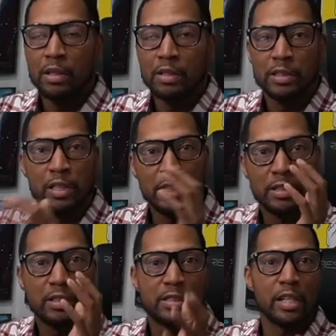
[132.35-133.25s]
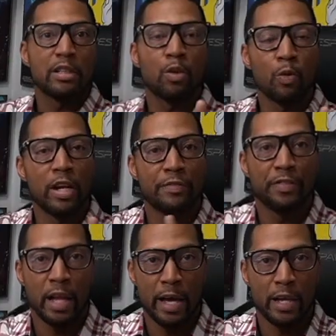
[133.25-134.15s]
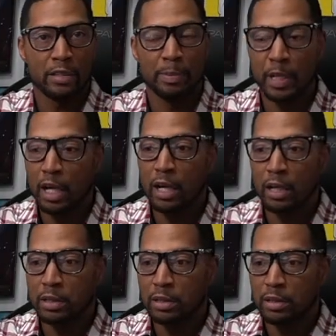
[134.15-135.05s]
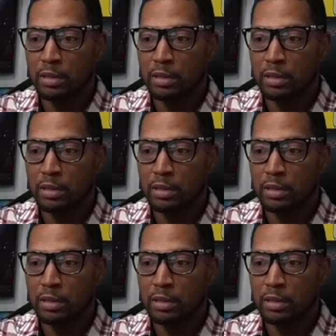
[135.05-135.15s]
should signal red flags, because